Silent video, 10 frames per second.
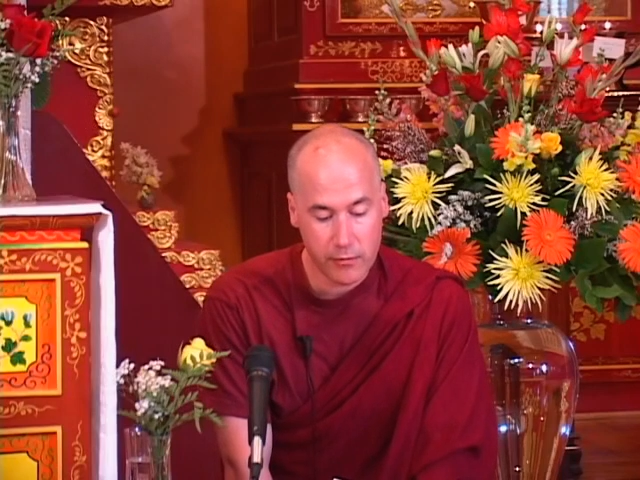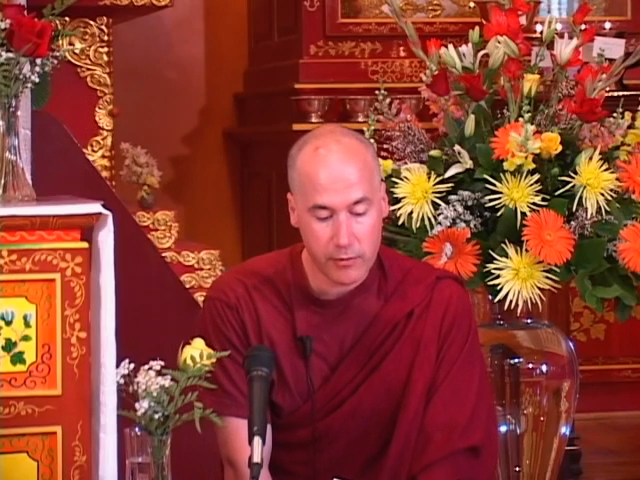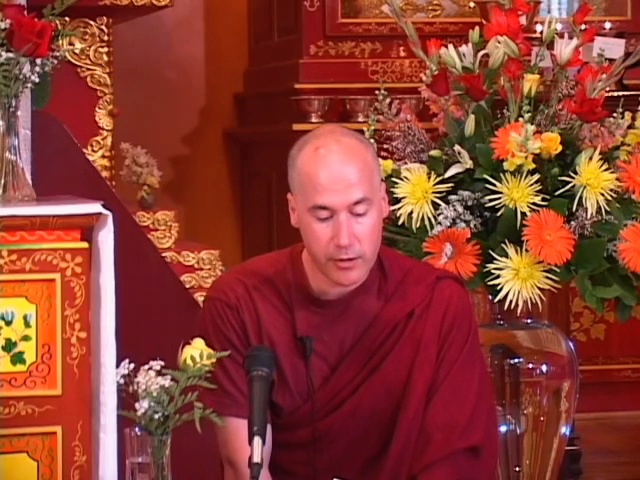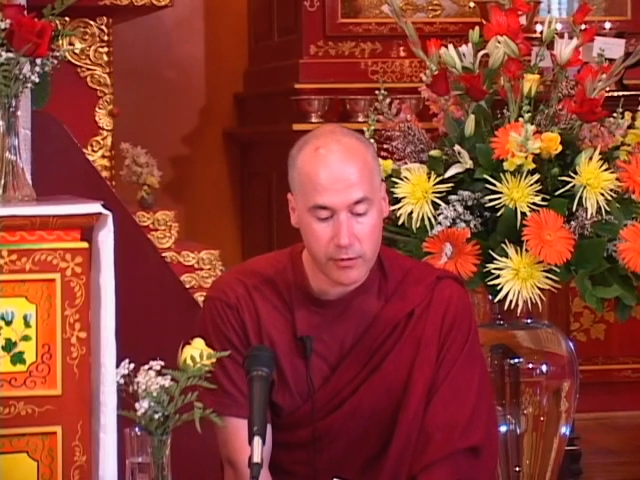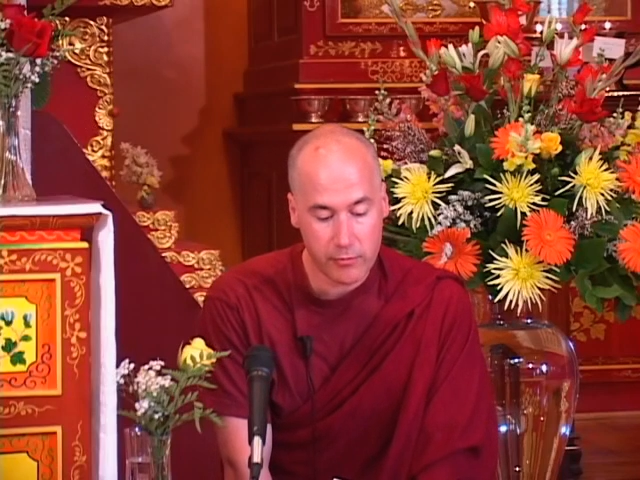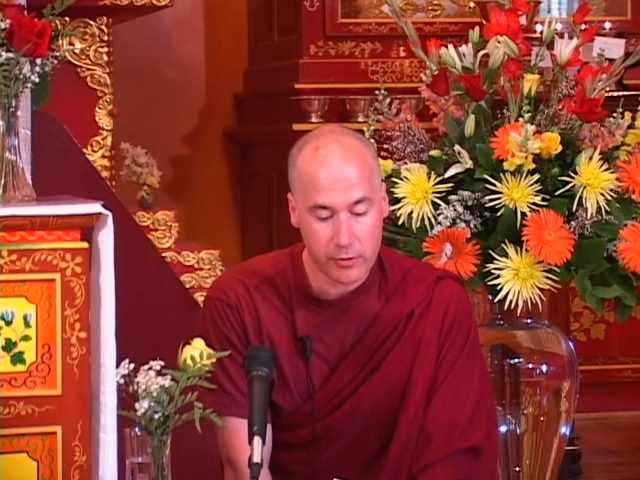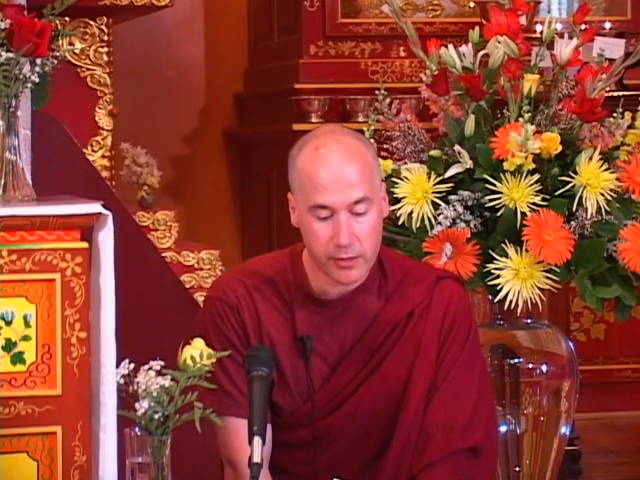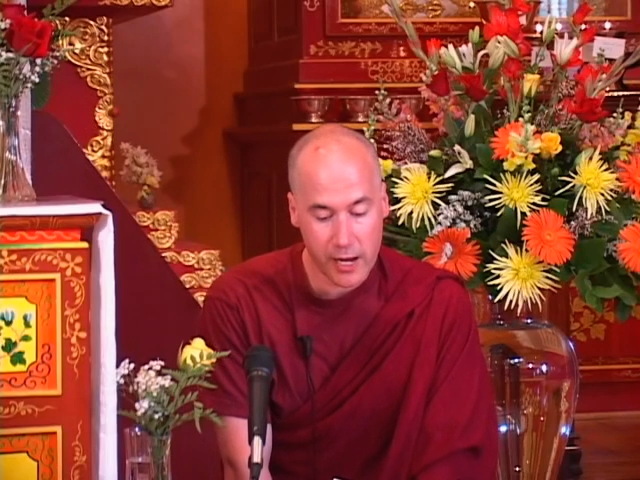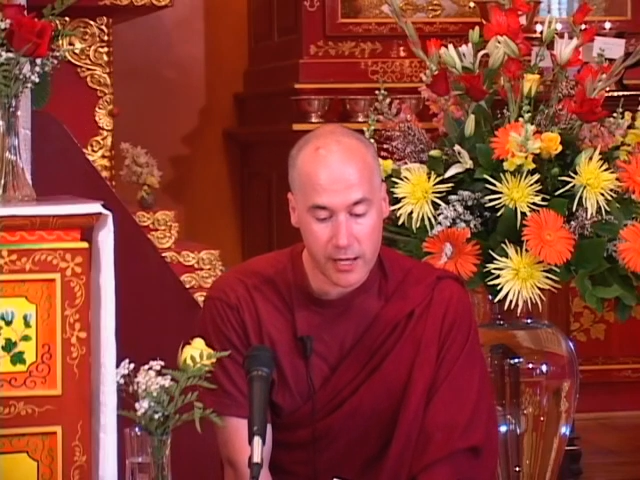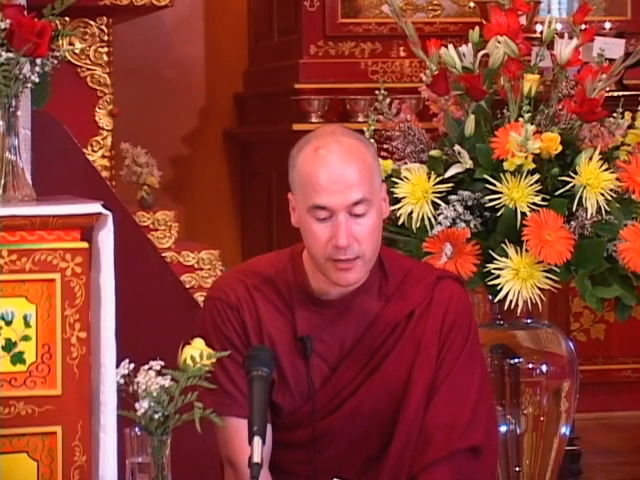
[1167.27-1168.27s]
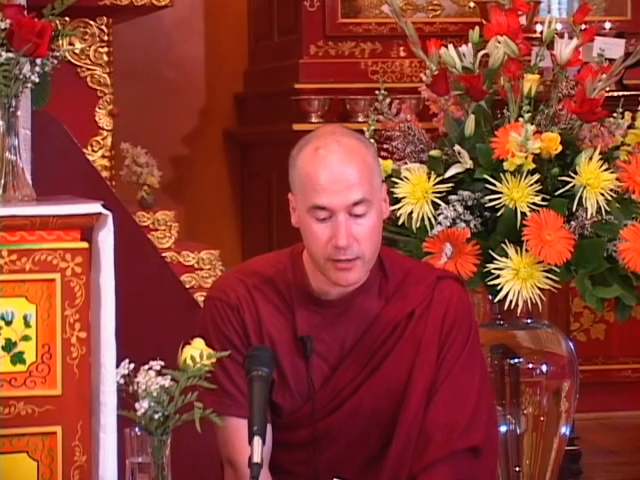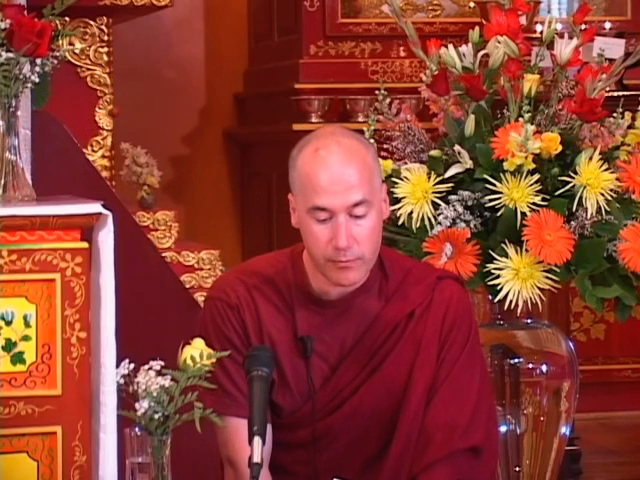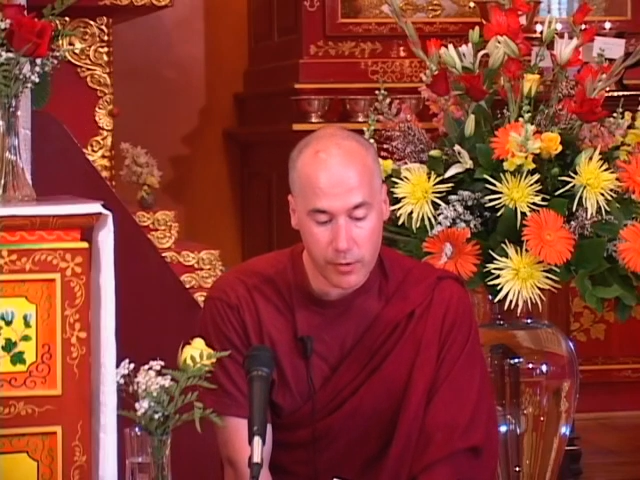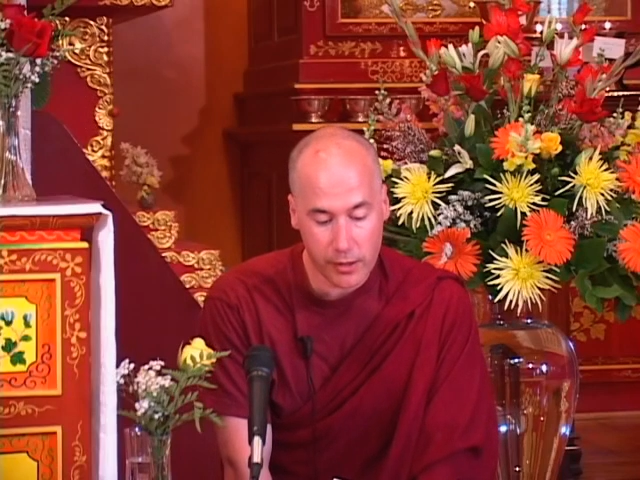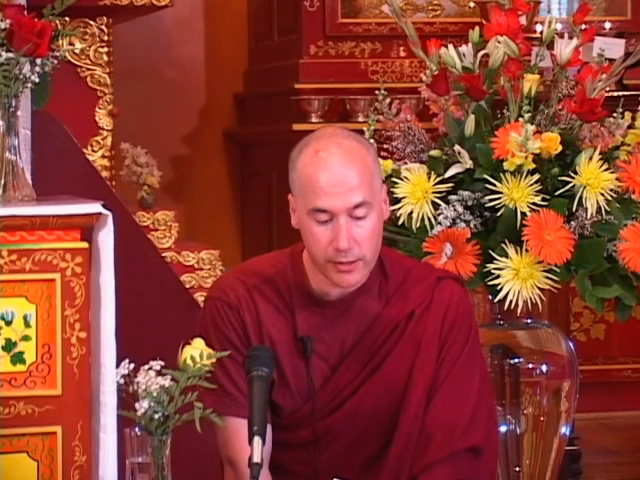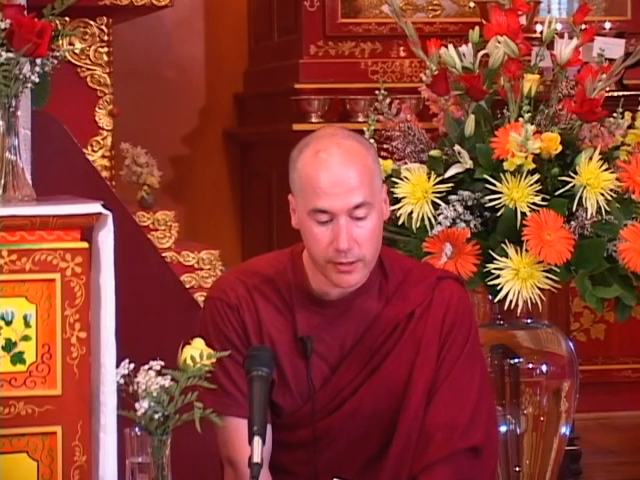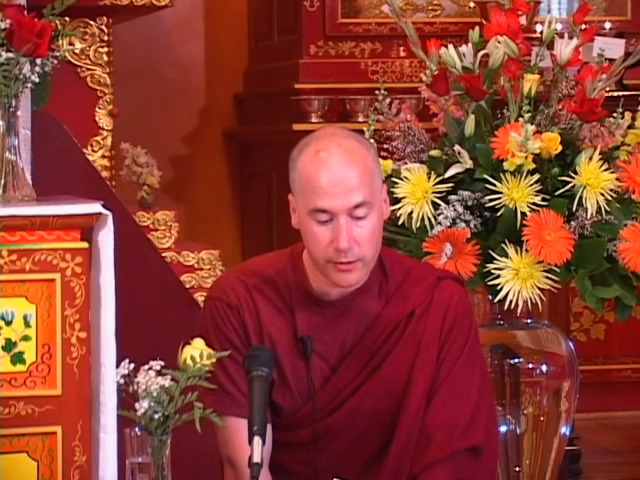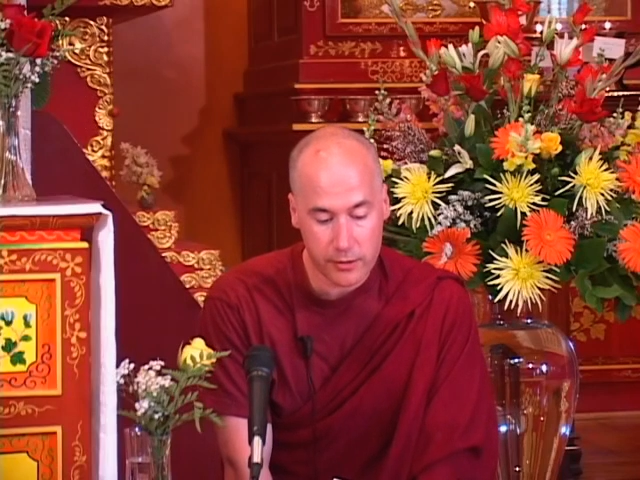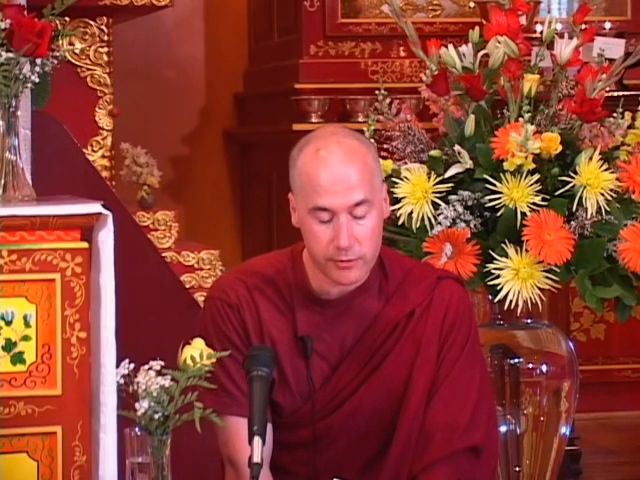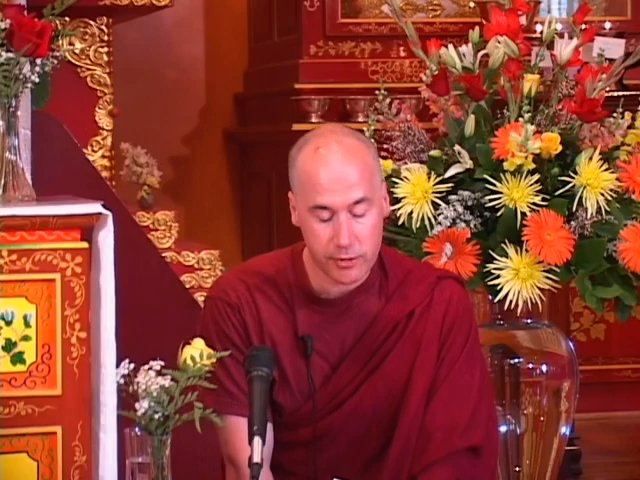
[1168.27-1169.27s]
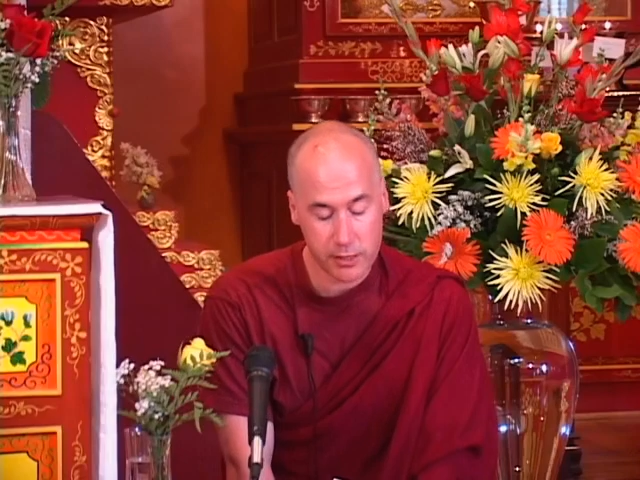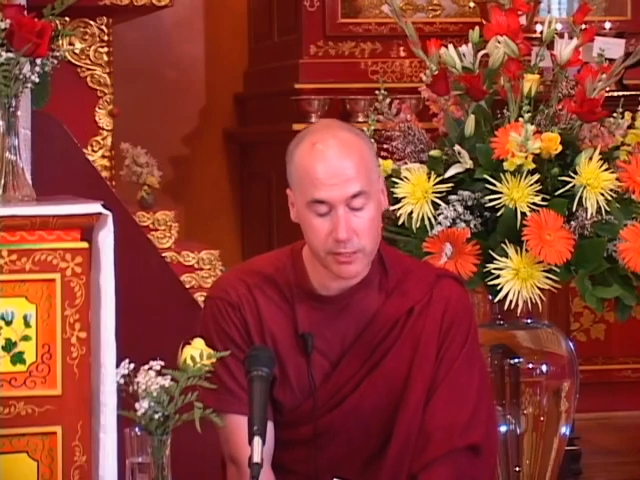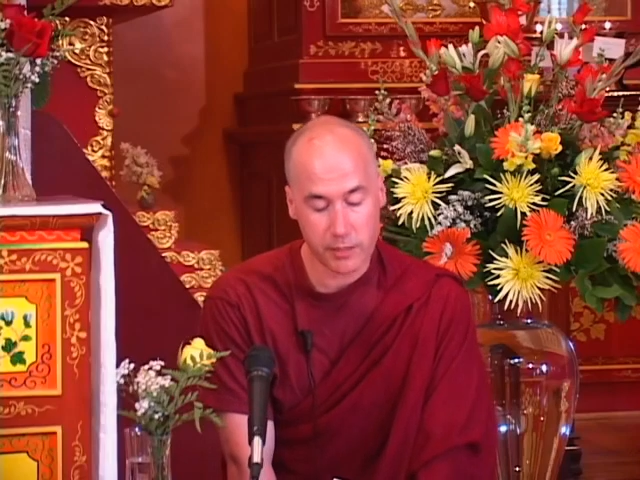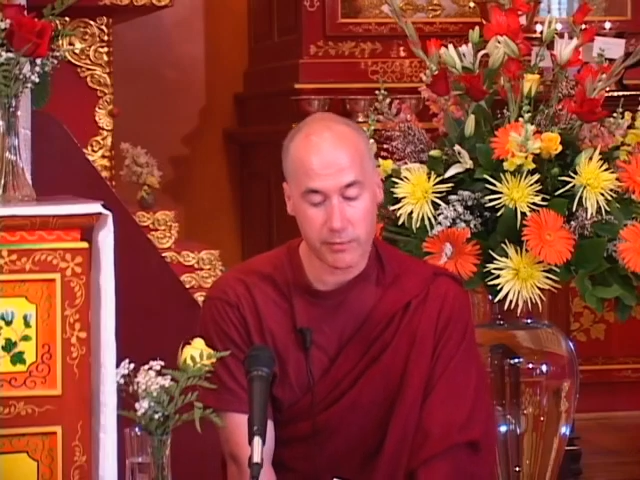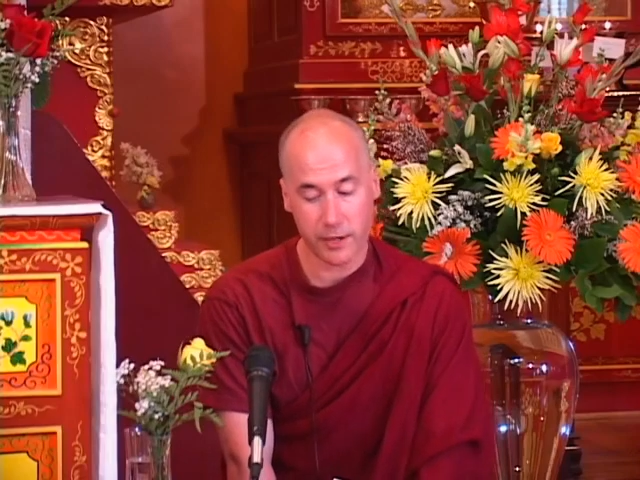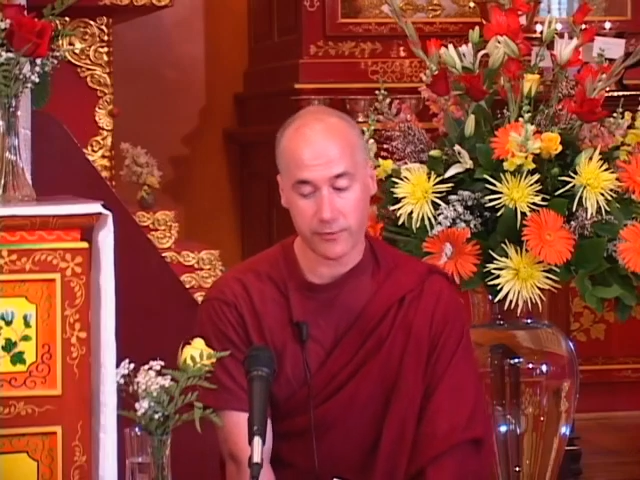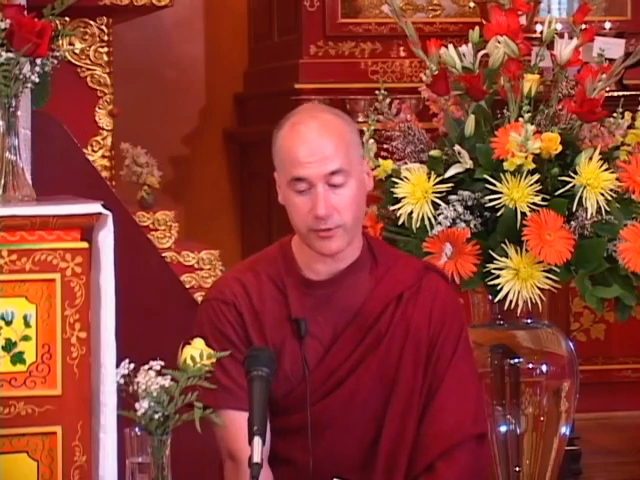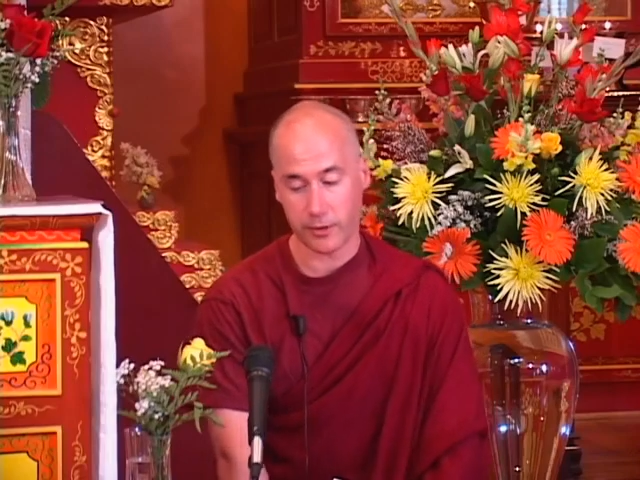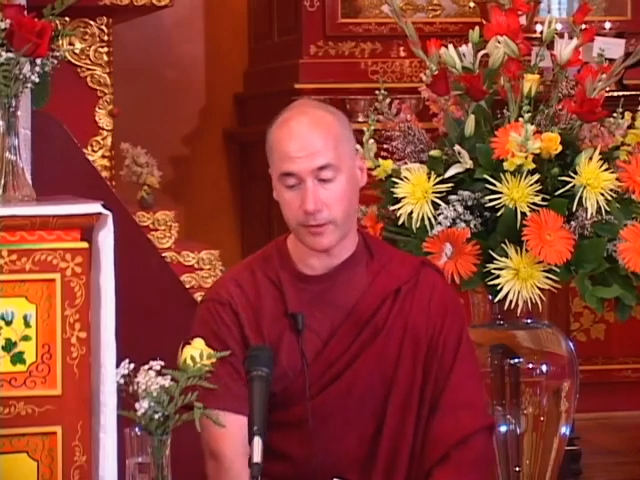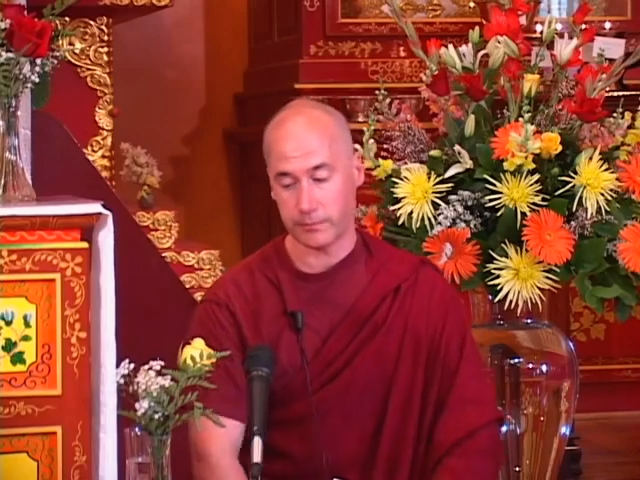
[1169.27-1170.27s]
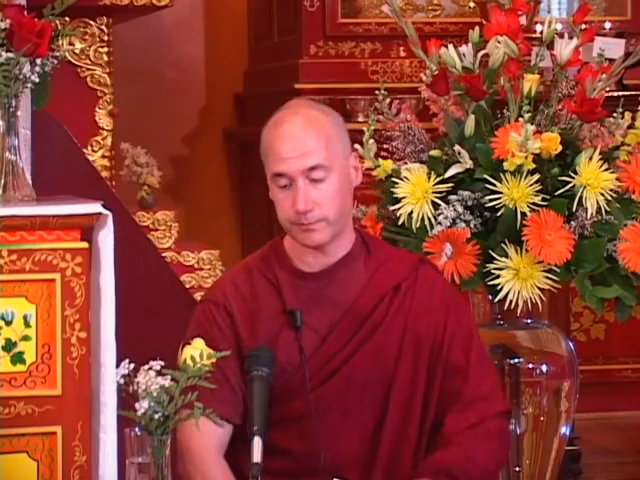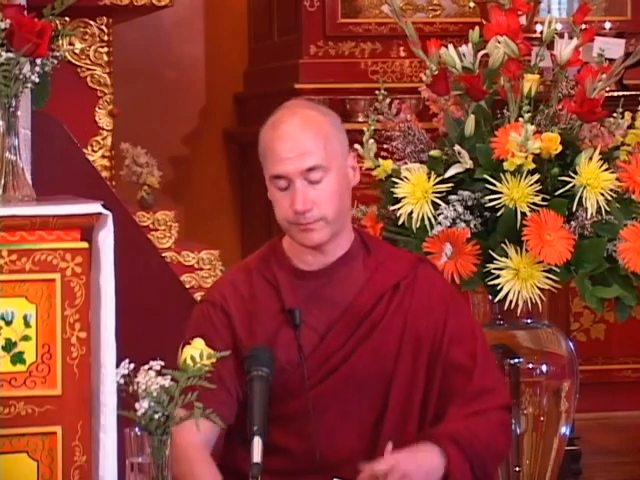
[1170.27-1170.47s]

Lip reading: we will gain the ability to actually benefit them.